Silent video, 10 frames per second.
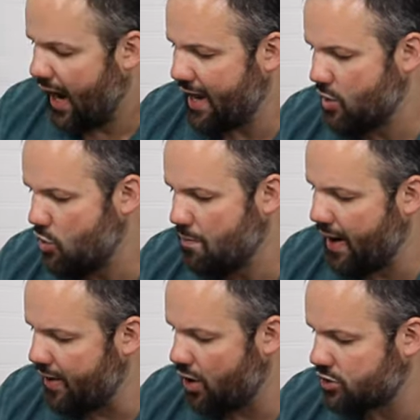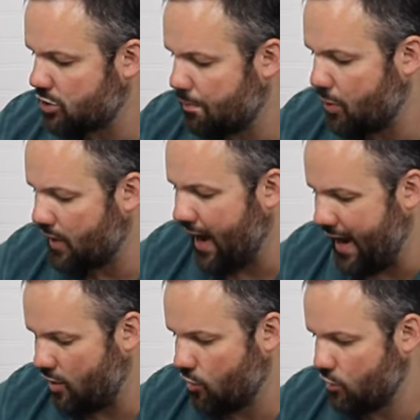Uh, you might also put
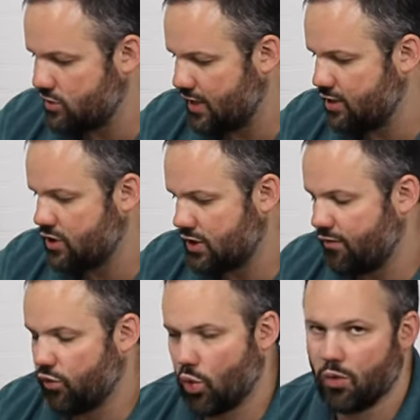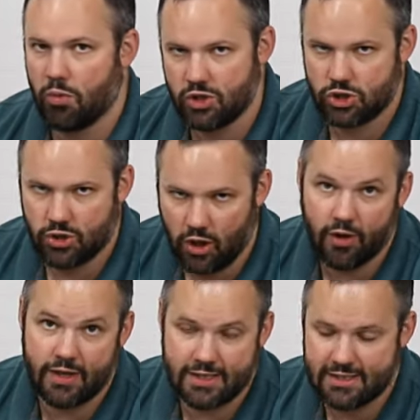anchors into the floor, which
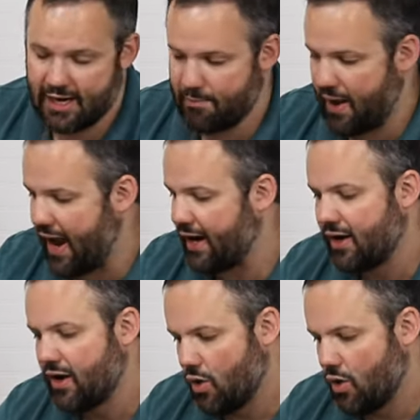are in the same bag.